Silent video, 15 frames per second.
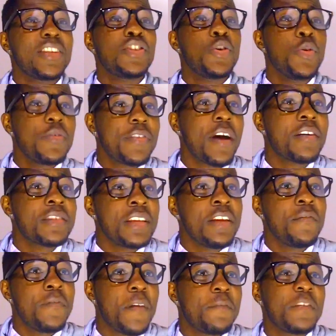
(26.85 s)
the
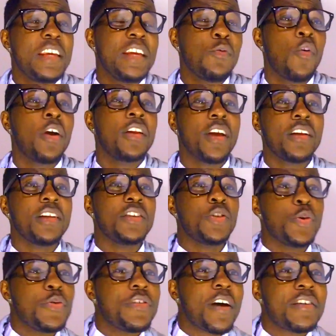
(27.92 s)
2015 one, not the
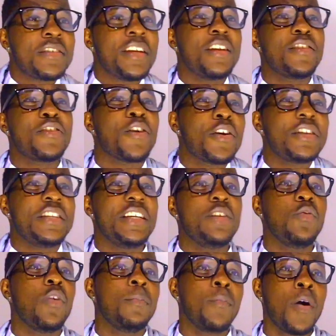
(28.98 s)

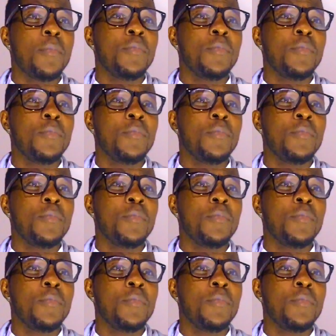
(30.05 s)
2013 one,